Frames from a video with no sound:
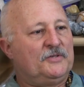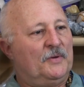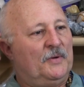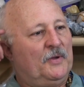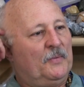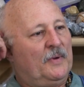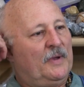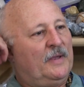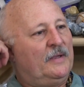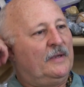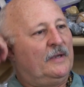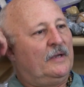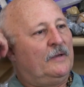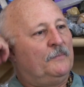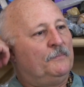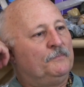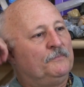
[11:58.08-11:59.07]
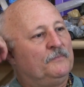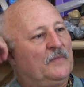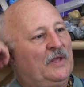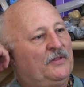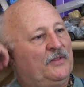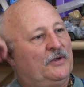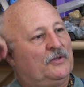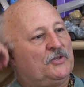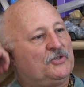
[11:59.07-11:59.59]
so anyway, um,
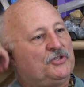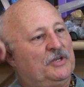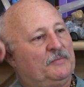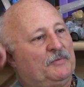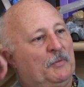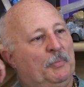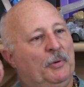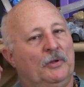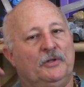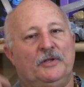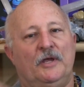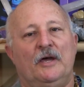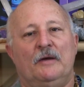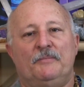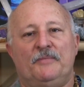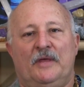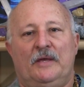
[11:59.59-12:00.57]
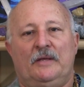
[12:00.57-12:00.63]
and there the ship that pulled up,